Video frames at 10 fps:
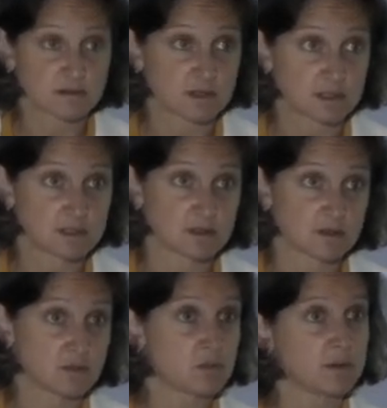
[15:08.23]
It's
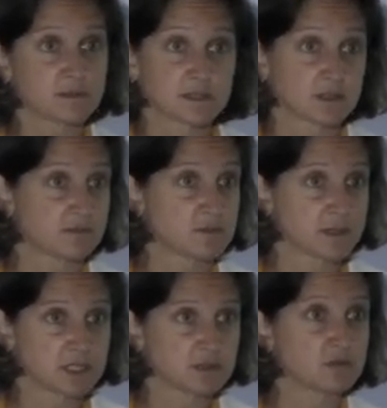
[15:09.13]
1% of the
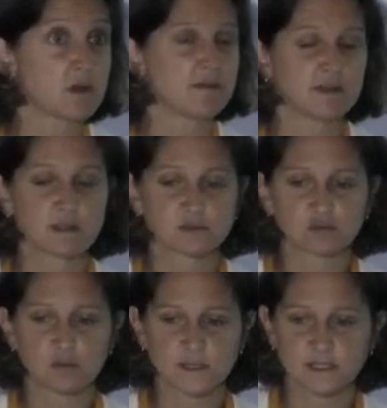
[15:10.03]
patient arriving in the
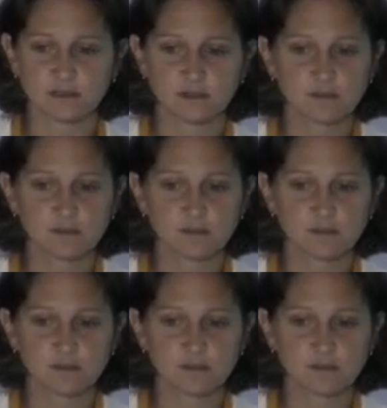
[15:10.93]
trauma center,